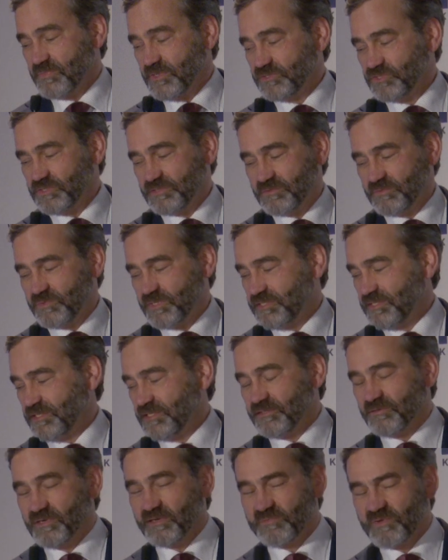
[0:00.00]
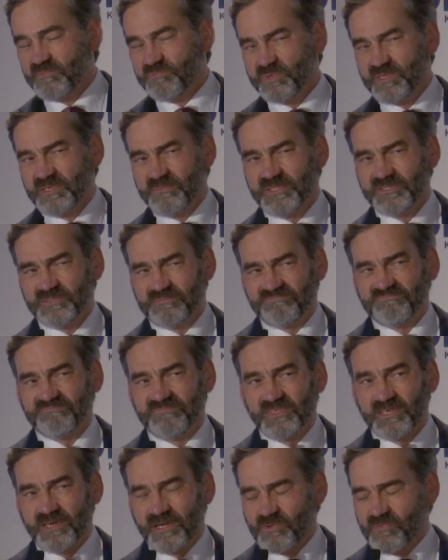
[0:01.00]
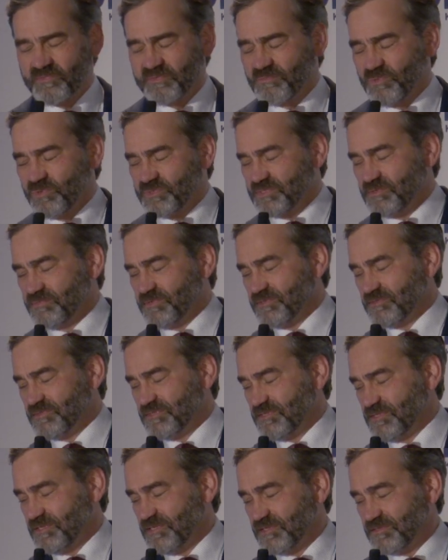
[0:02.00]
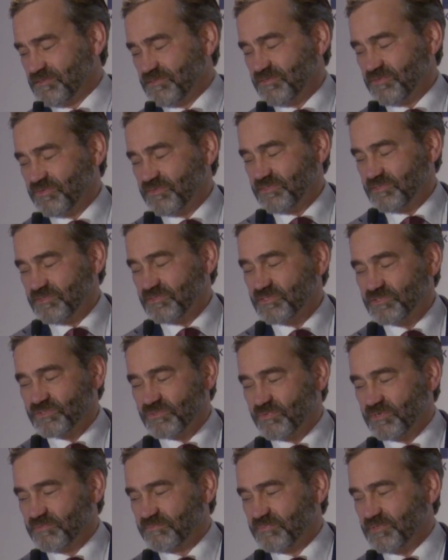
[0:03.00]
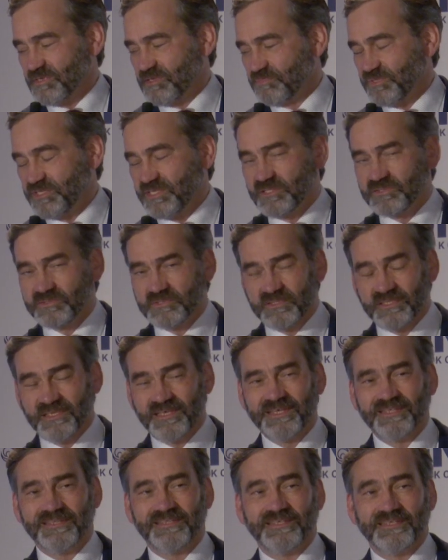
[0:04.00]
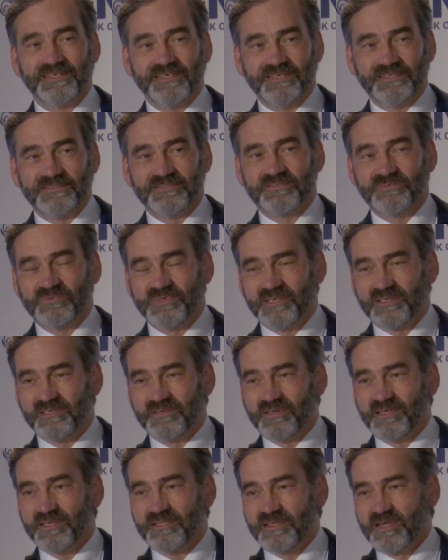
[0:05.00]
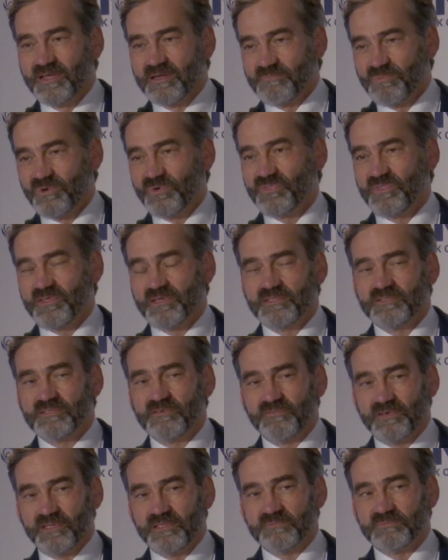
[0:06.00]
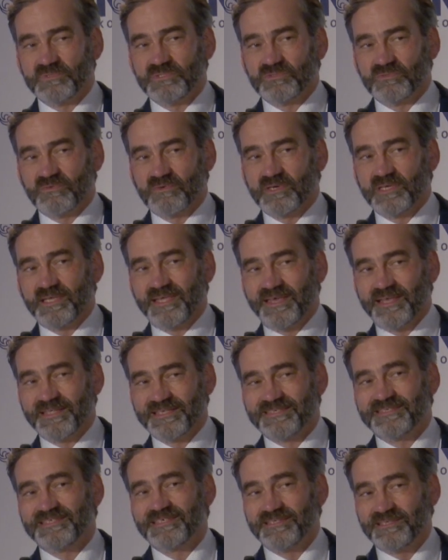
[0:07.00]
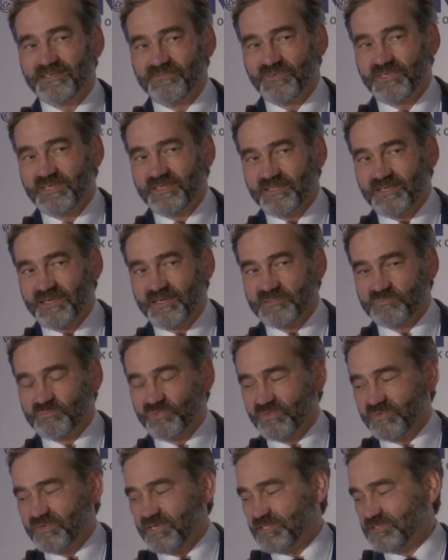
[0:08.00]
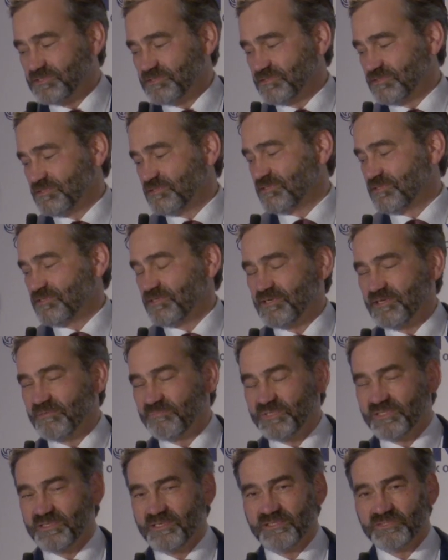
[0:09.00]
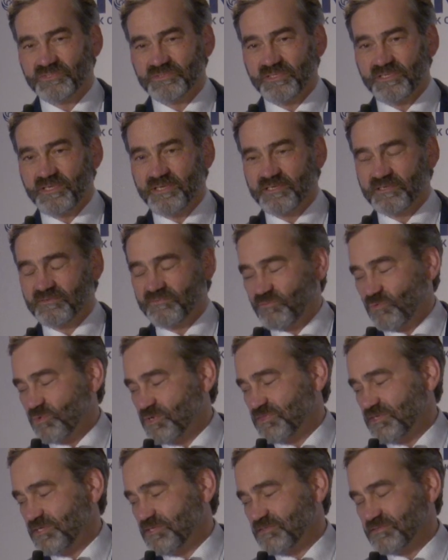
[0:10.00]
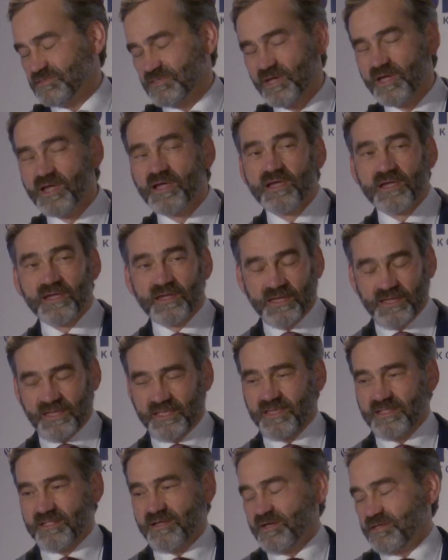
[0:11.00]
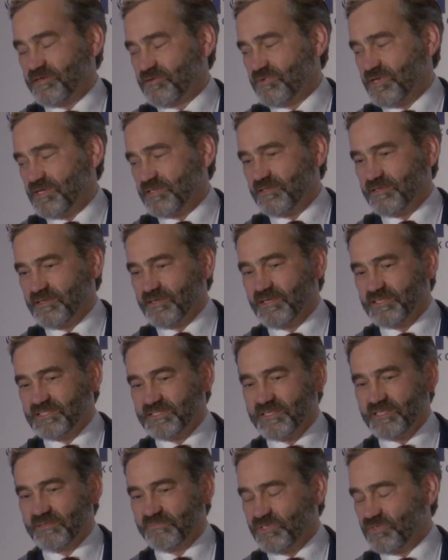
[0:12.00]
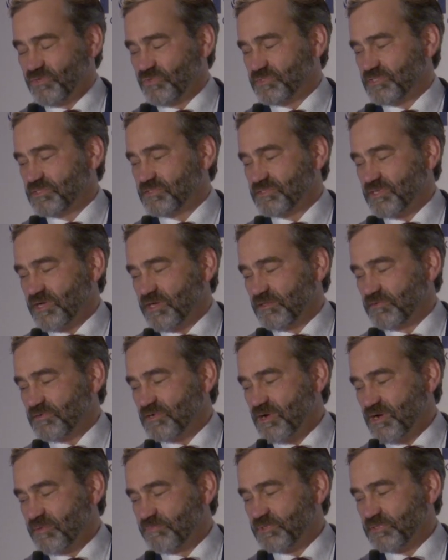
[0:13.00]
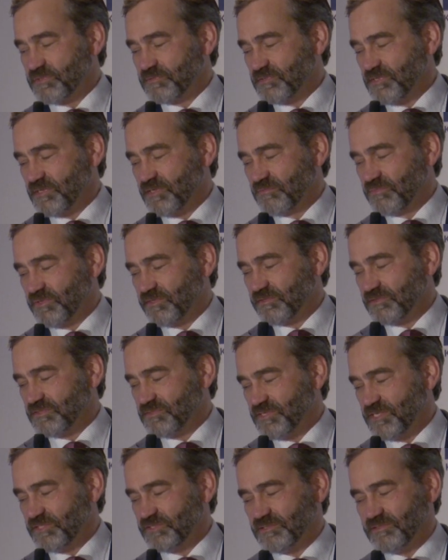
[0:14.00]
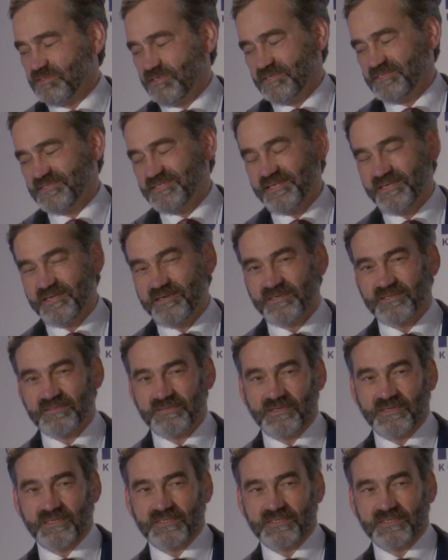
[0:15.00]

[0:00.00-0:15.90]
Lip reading: Just quickly, I've pretty much gone over most about the storm potential. Again, just to reiterate, both a development story and a significant exploration potential here for these, again, high-grade sediment-hosted style copper mineralization. You can see here,